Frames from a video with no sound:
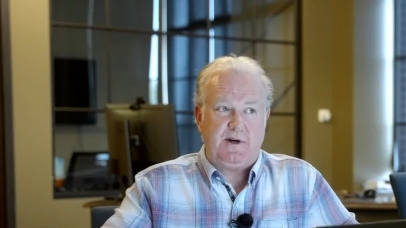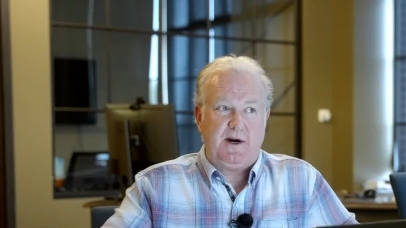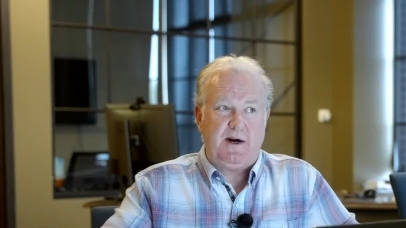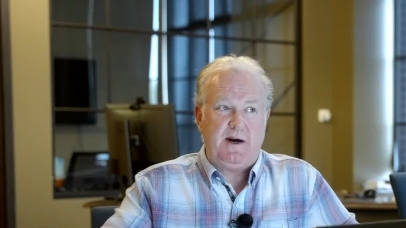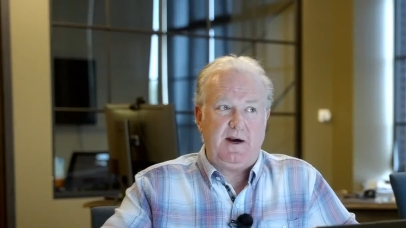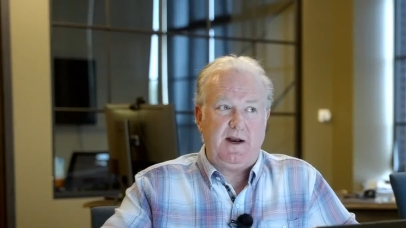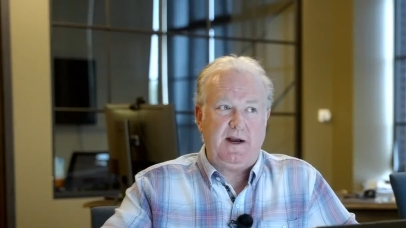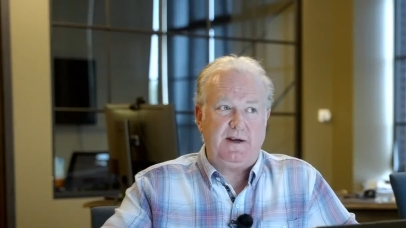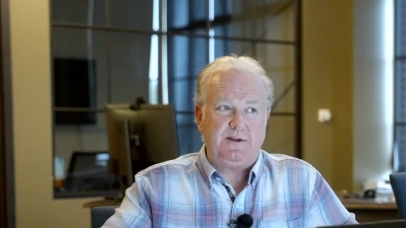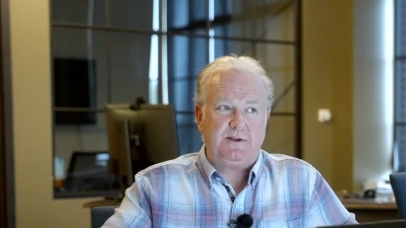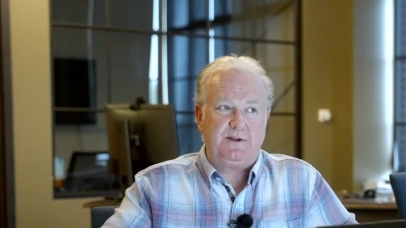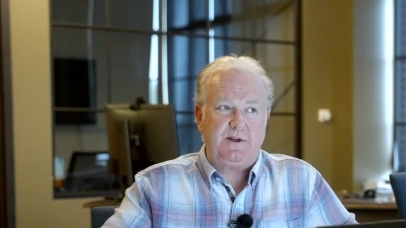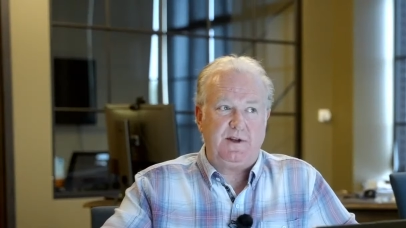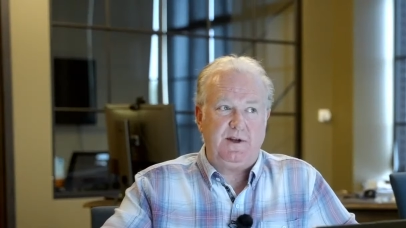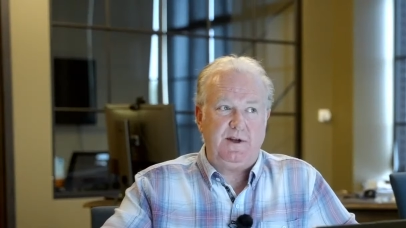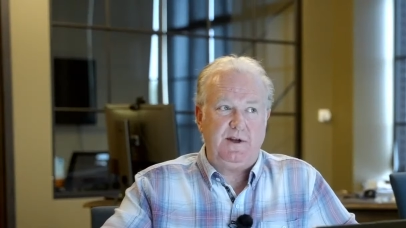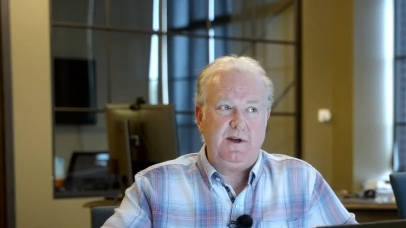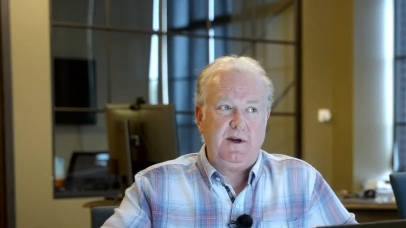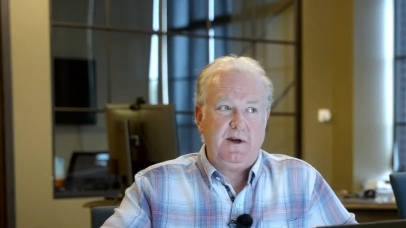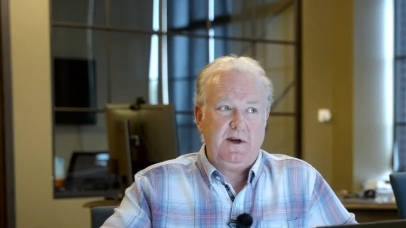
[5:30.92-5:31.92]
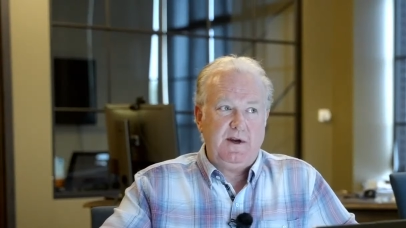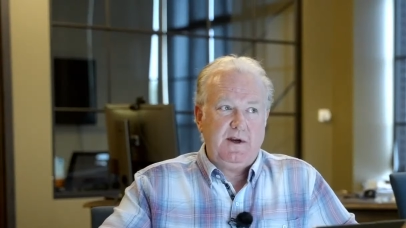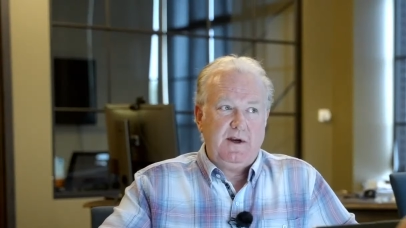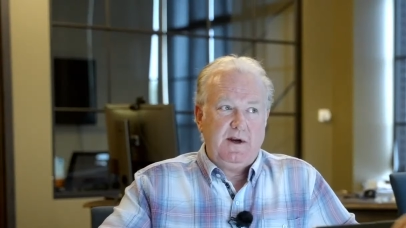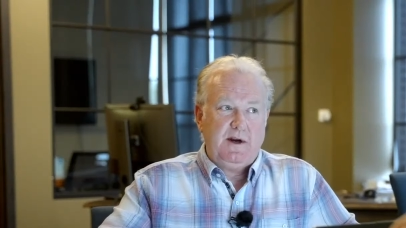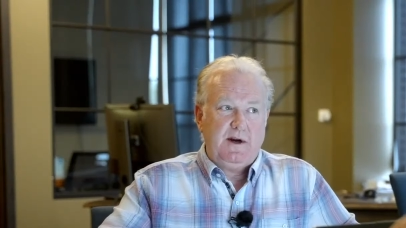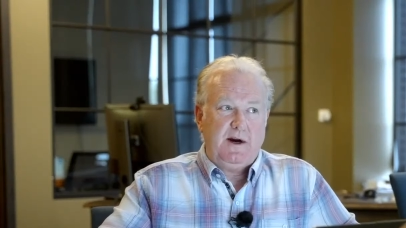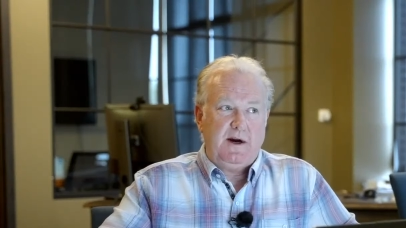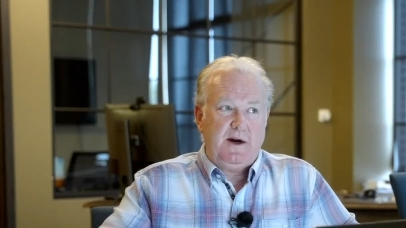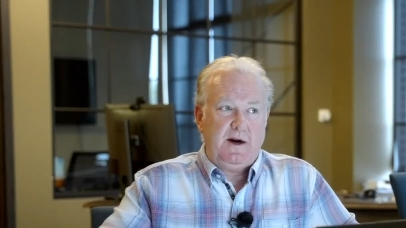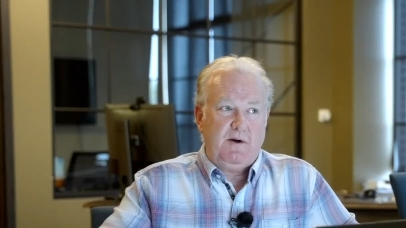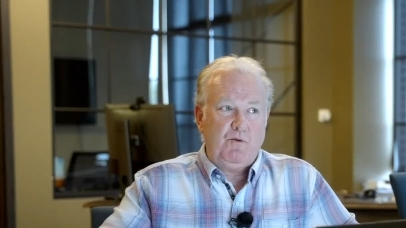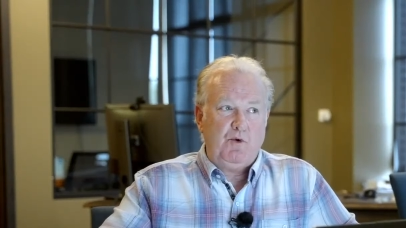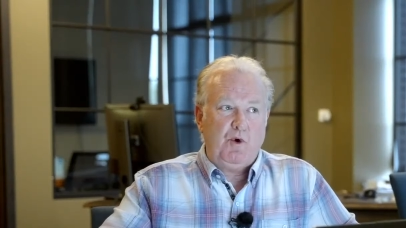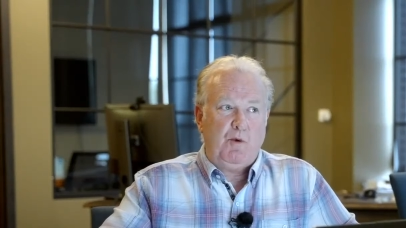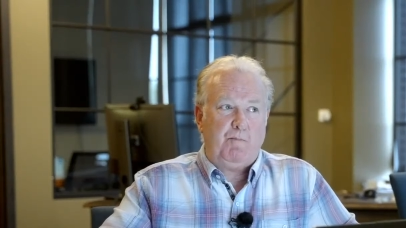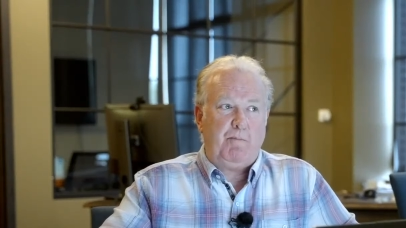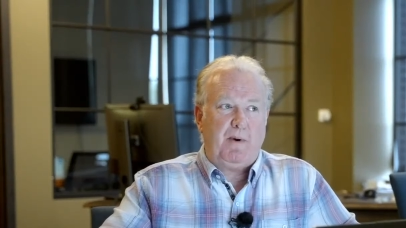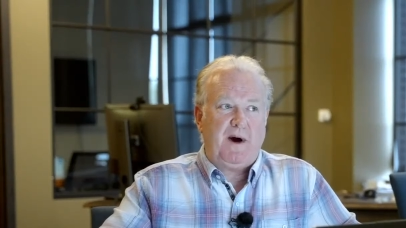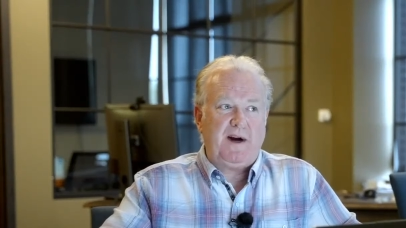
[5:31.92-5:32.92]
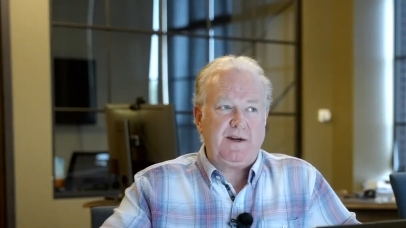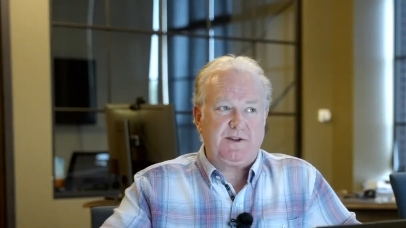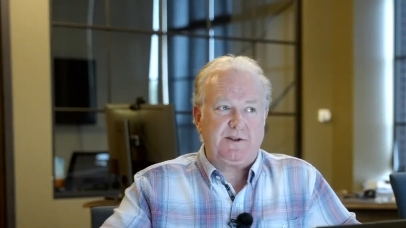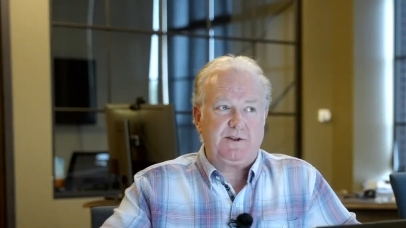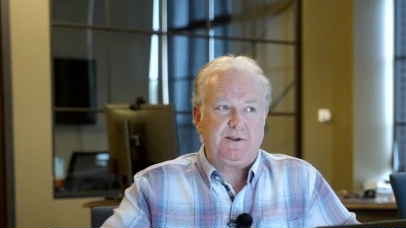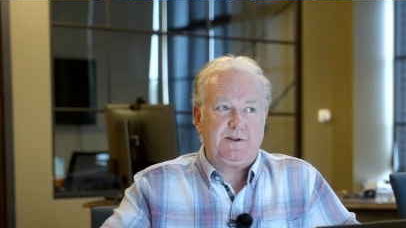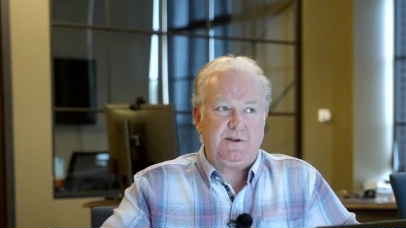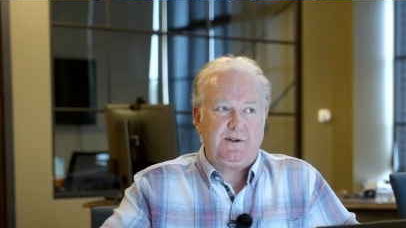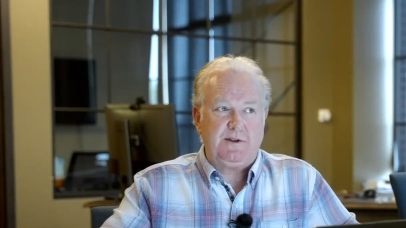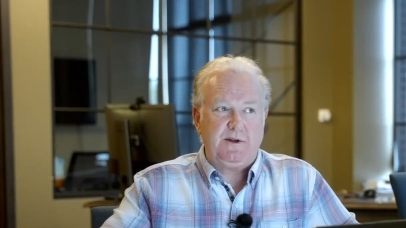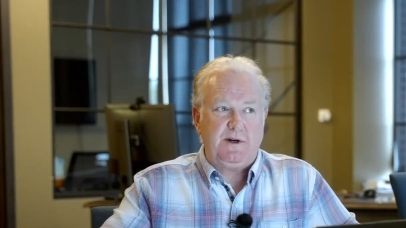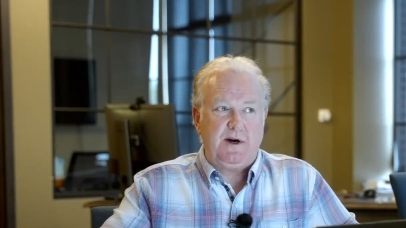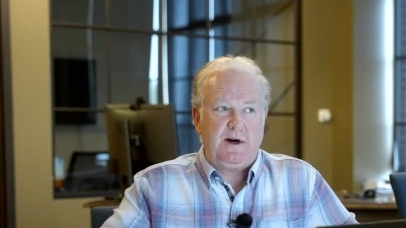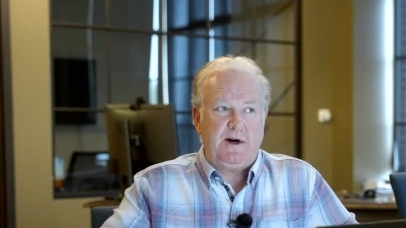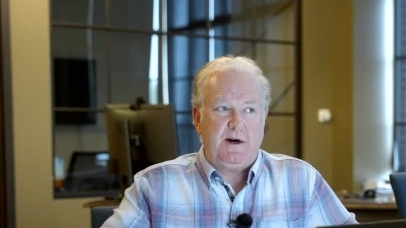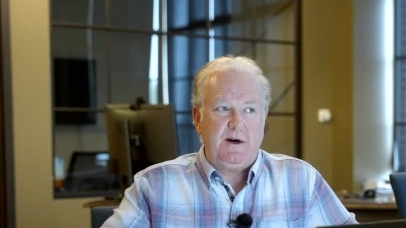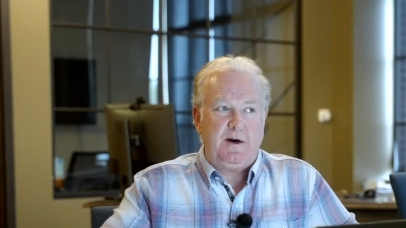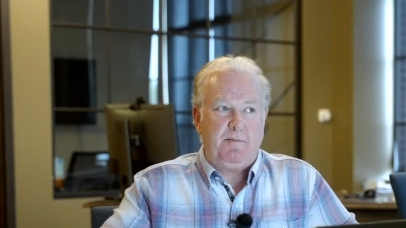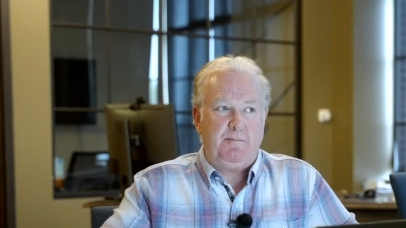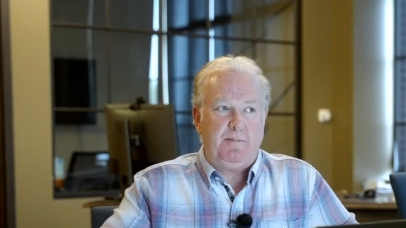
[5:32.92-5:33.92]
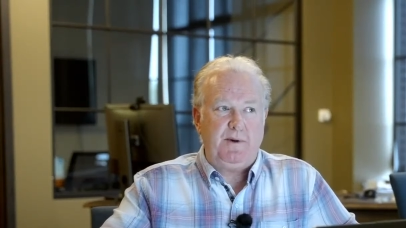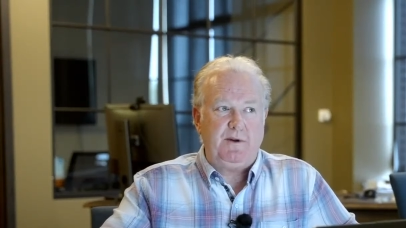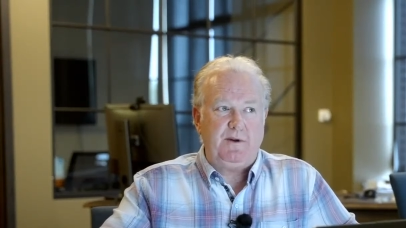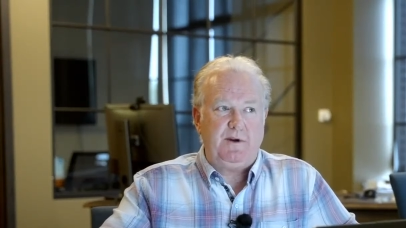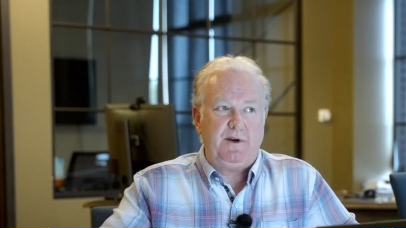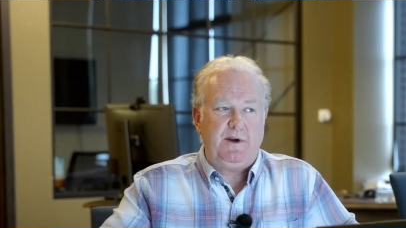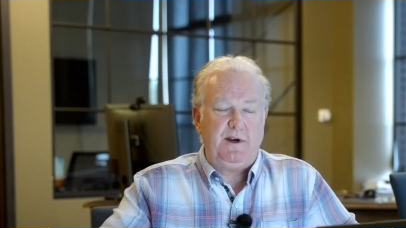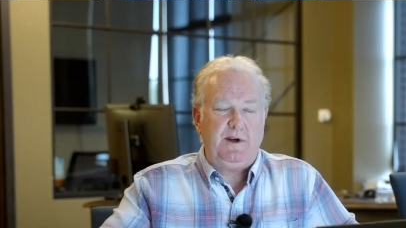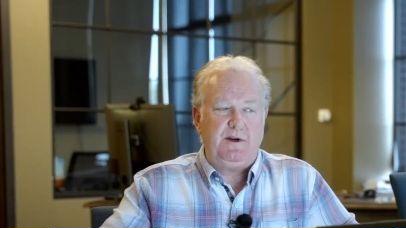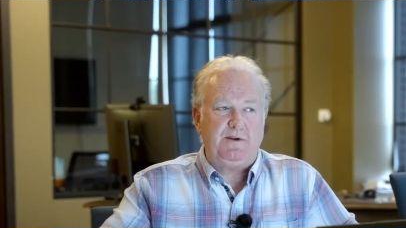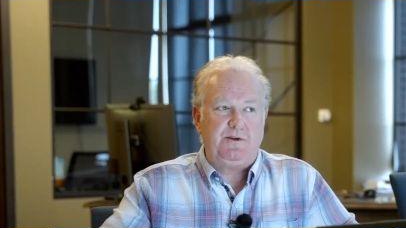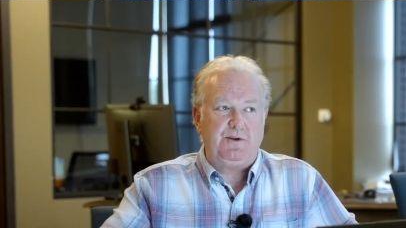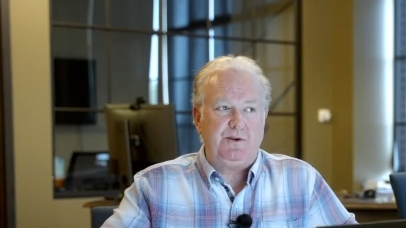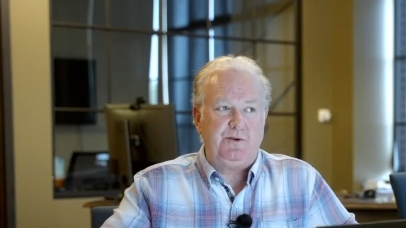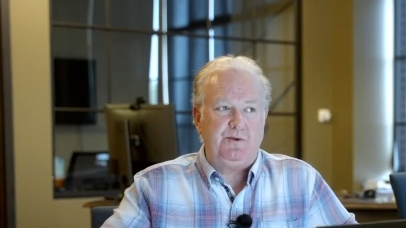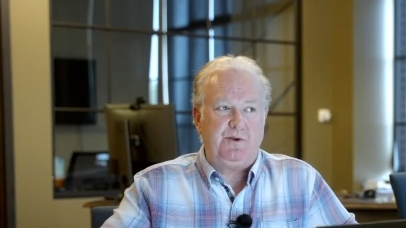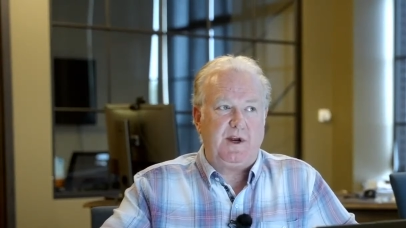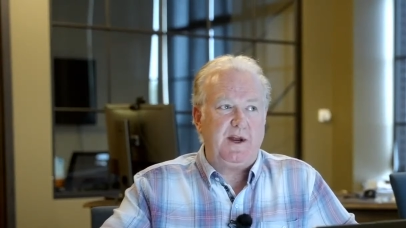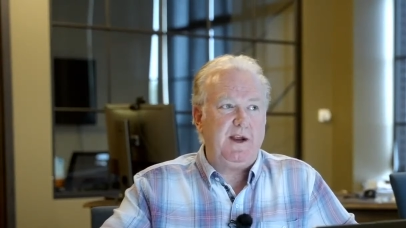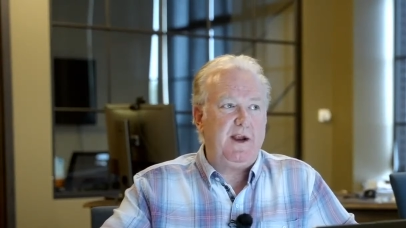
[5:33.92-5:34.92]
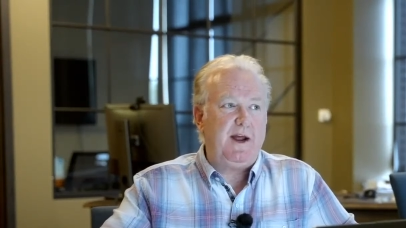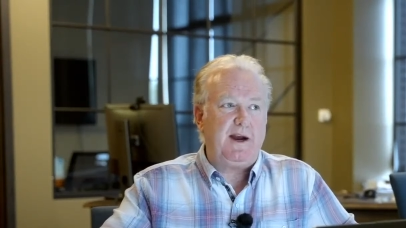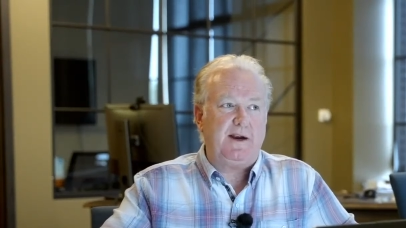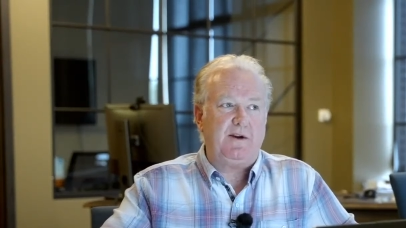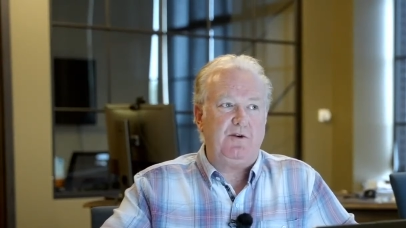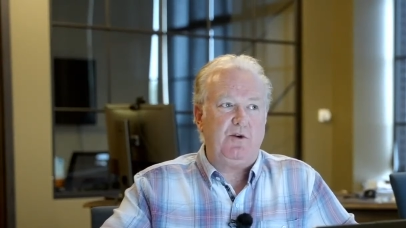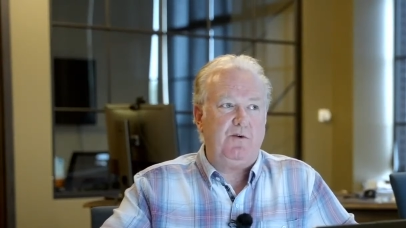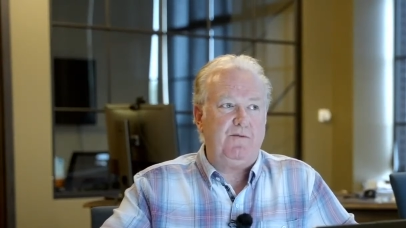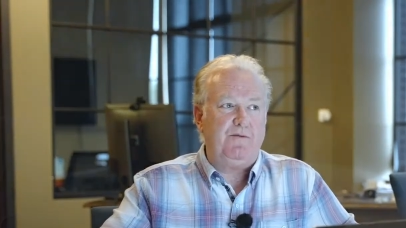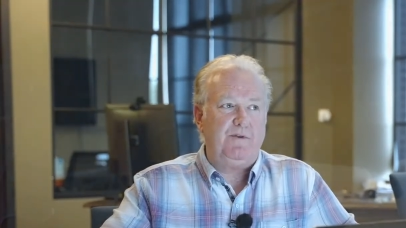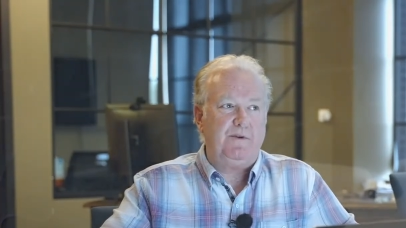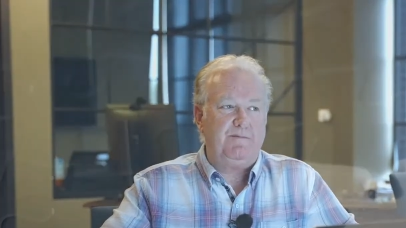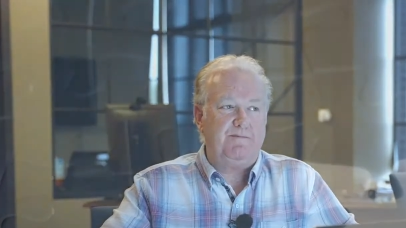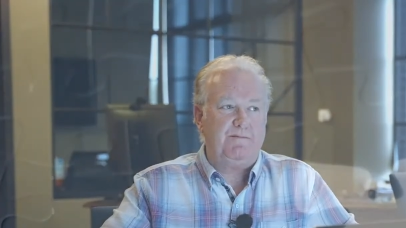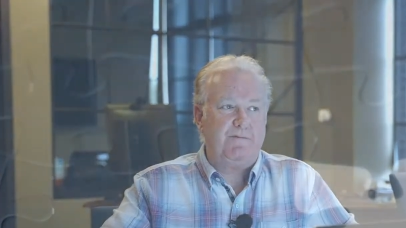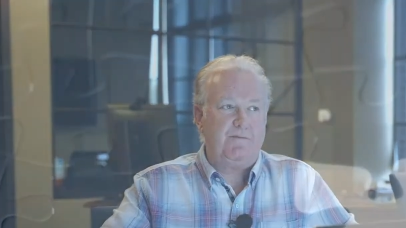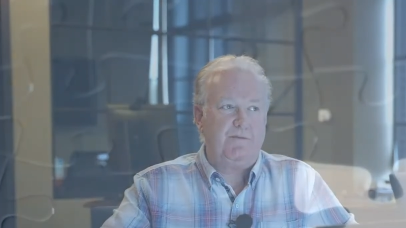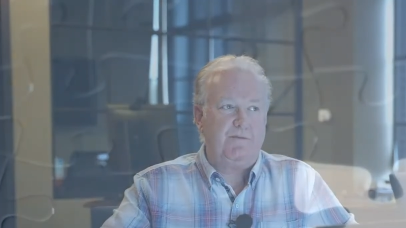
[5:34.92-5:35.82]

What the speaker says: has the robust ability to connect over